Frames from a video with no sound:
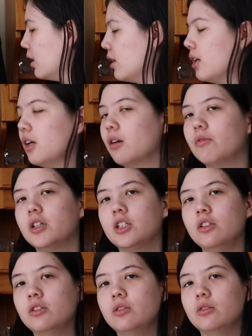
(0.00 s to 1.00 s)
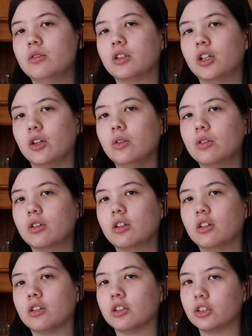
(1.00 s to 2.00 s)
the original coat
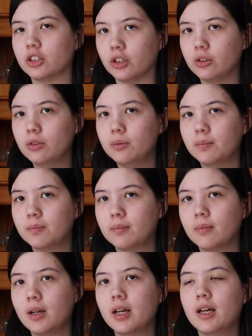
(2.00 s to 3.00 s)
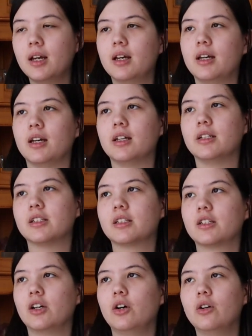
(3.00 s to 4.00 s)
on the show,
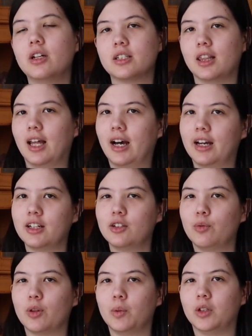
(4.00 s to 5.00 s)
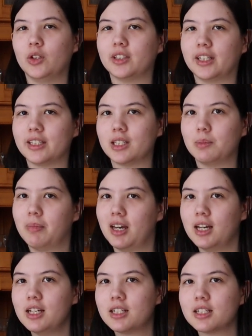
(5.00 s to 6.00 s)
his coat is lined with what looks like
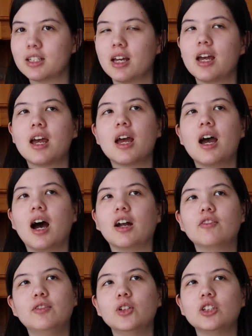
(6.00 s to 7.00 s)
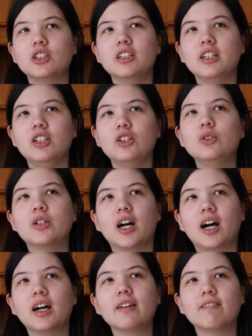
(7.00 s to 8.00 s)
space. Unfortunately, you
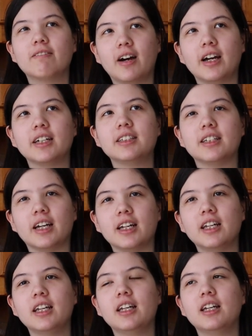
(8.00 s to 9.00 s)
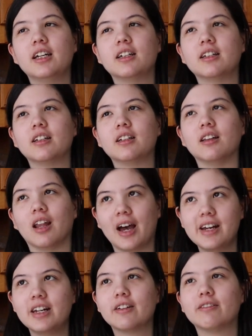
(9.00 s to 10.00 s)
can't find any
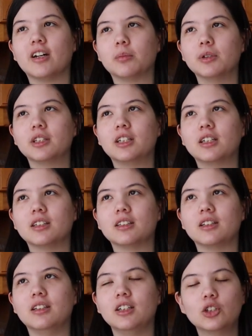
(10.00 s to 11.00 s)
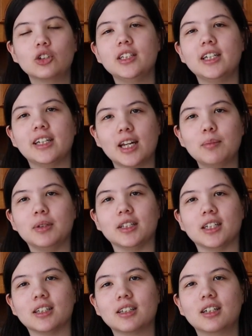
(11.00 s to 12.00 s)
lining fabric that is literally a
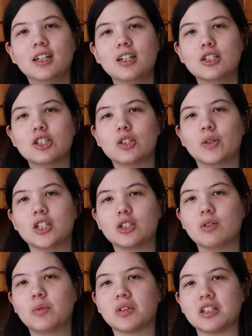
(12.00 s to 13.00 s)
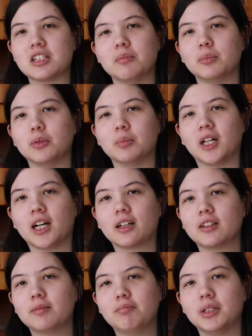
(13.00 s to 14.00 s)
nebula, so I just went with a simple
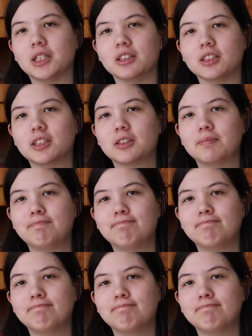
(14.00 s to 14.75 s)
black because